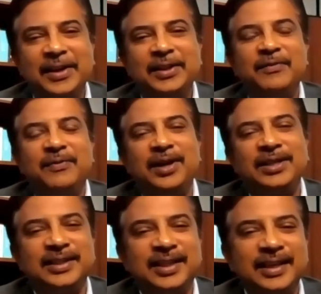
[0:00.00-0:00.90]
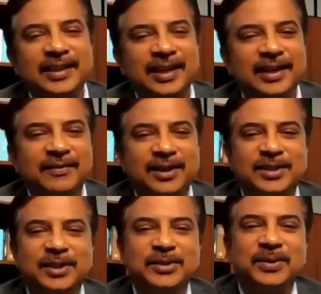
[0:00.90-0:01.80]
The first thing the
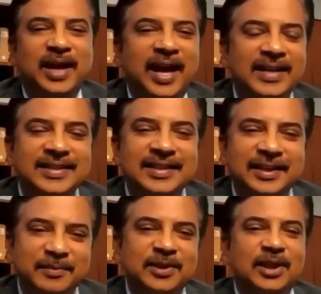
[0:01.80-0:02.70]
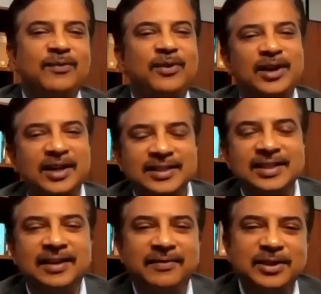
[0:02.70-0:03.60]
investor should ask himself or
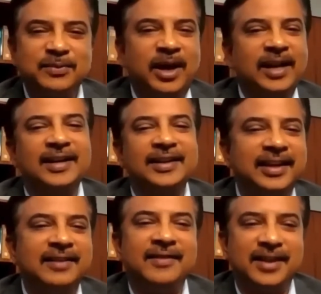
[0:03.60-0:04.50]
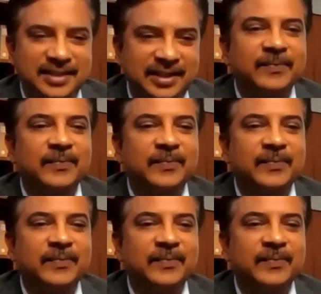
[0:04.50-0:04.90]
herself is why are they investing?